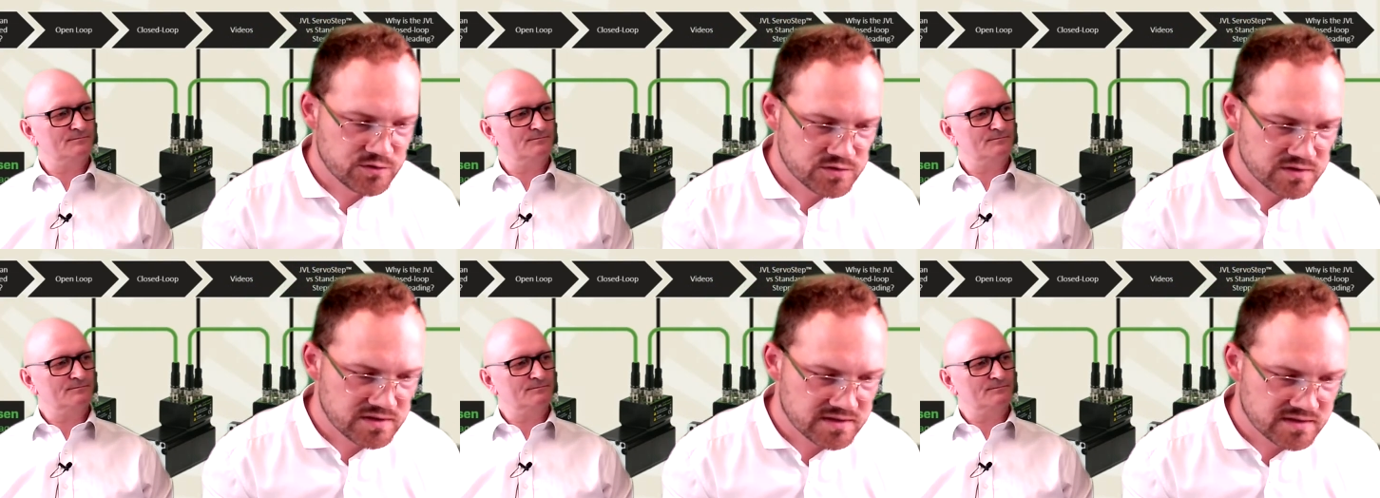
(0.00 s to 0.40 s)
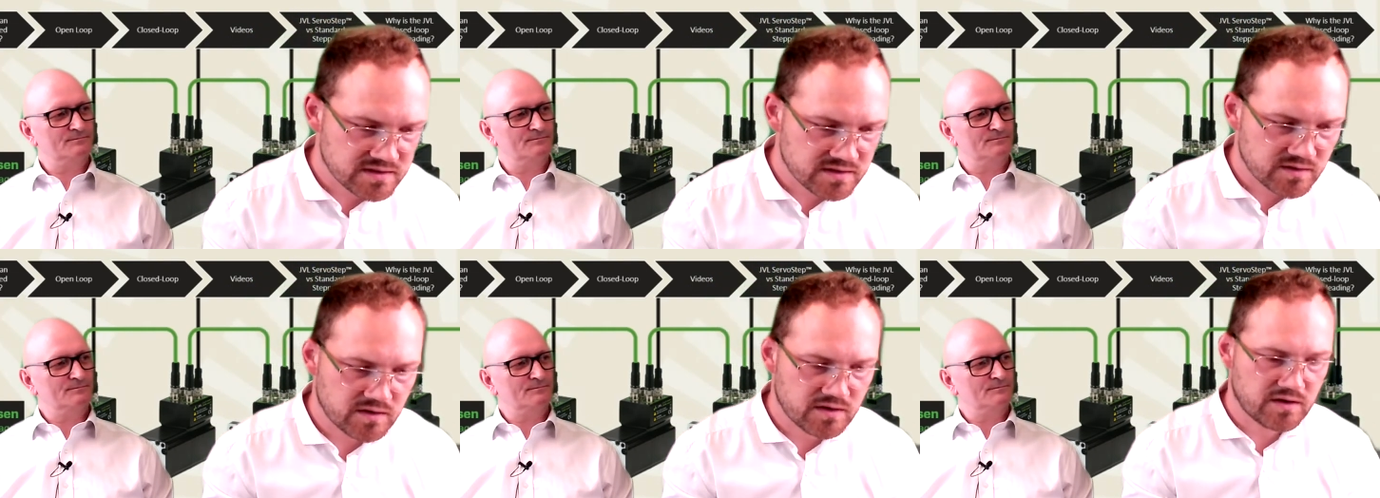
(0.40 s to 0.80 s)

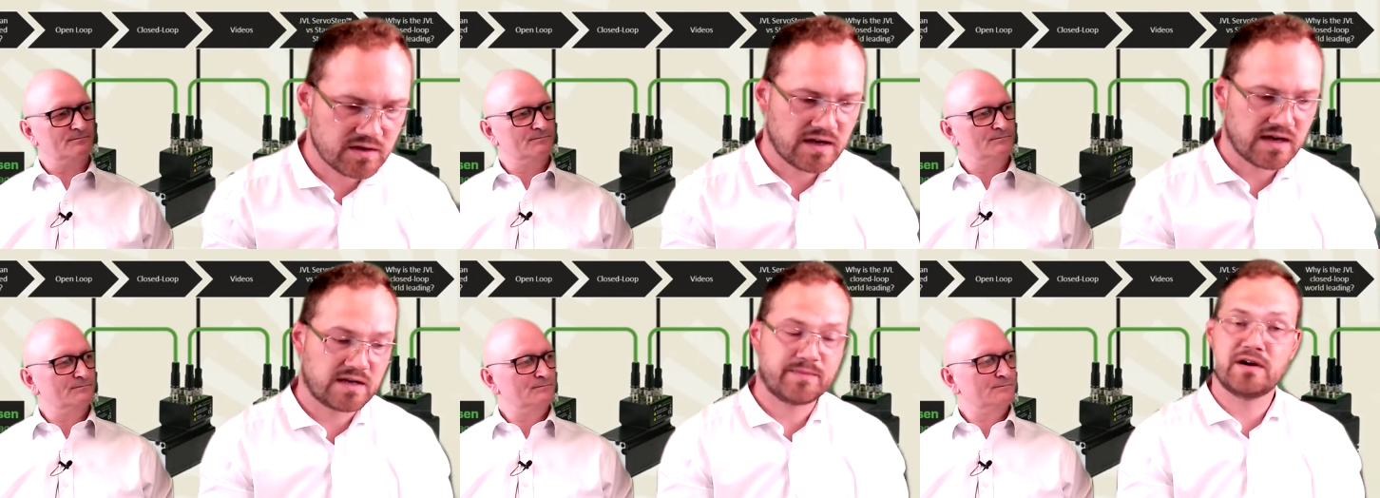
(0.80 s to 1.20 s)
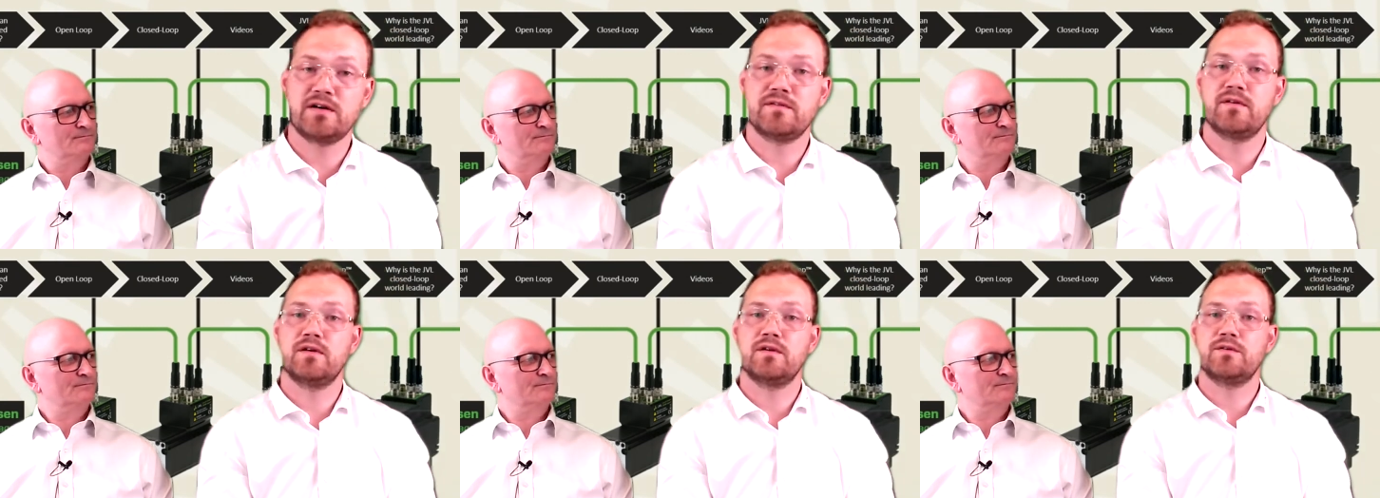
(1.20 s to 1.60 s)
Speaker 1: useless uh, at
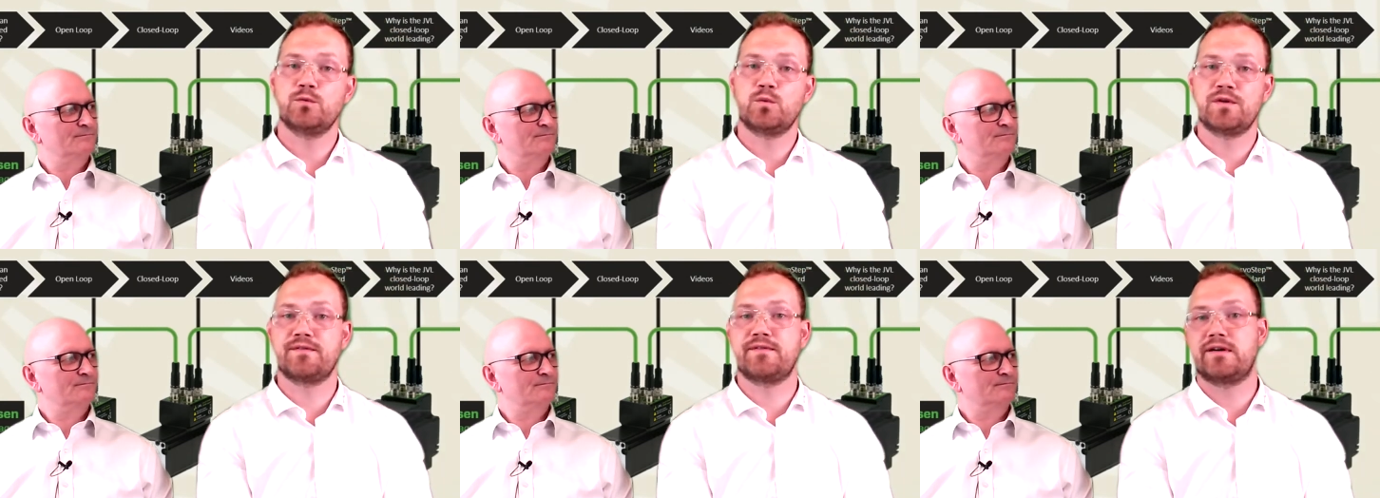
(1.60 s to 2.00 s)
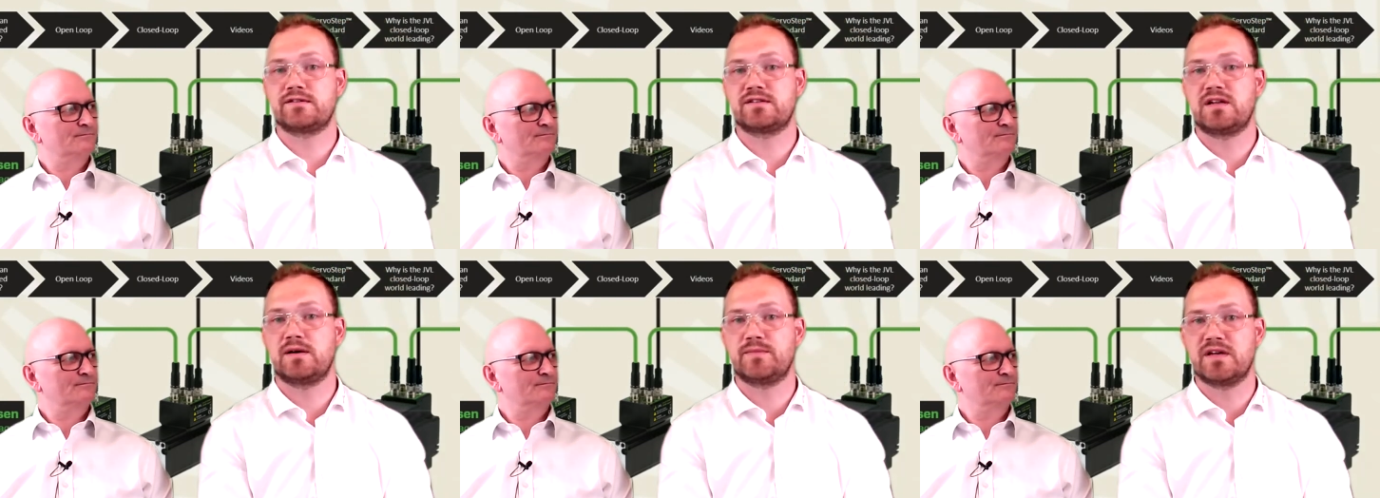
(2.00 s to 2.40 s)
about
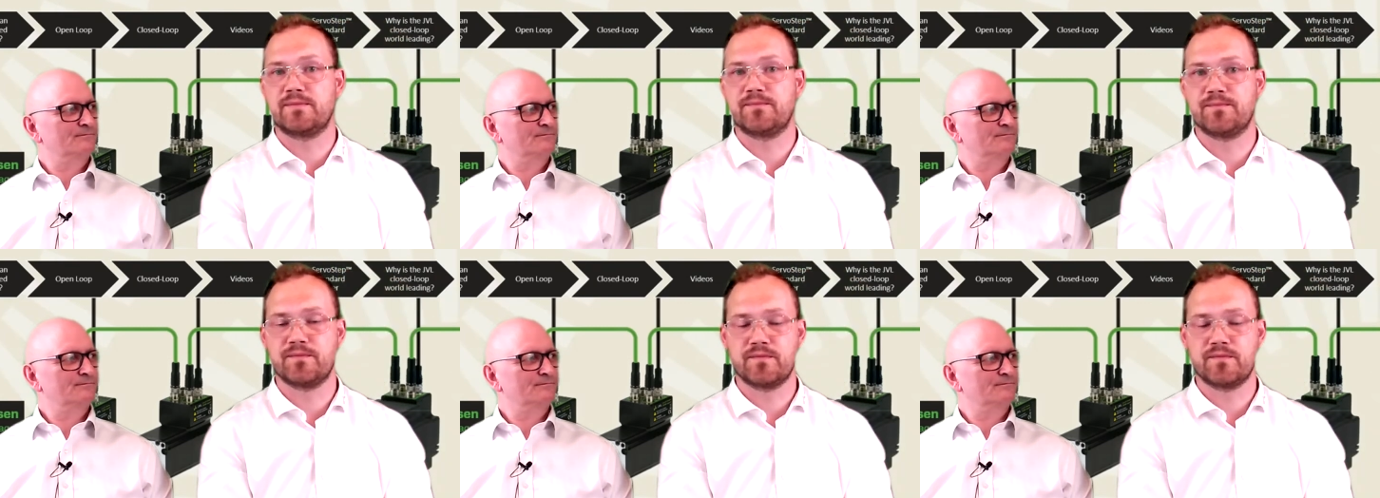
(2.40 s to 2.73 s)
1000 rpm